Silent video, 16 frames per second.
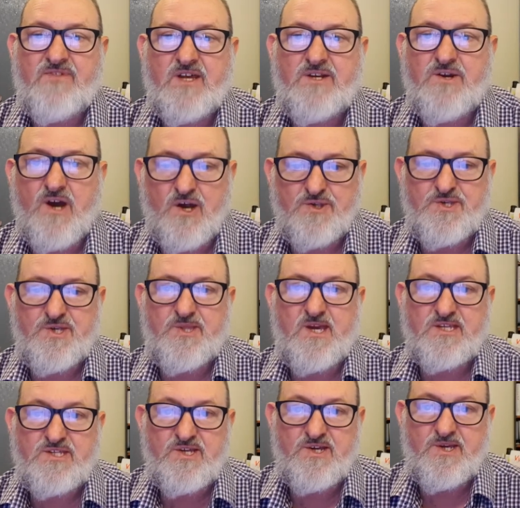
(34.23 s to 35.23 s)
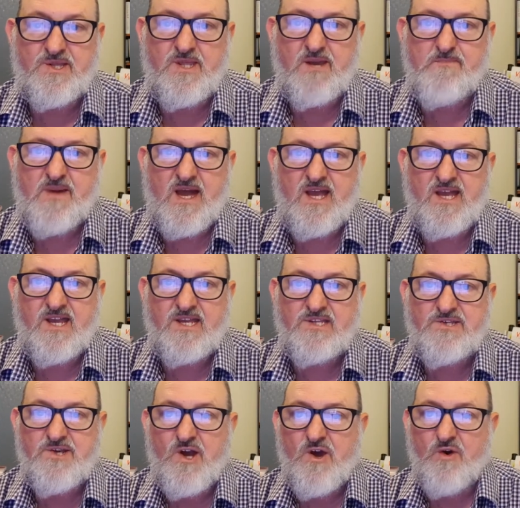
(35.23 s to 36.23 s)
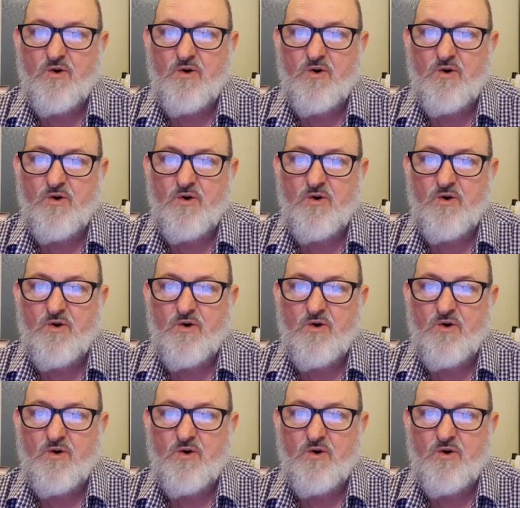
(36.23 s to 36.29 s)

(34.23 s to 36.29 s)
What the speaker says: their notes and they turn their page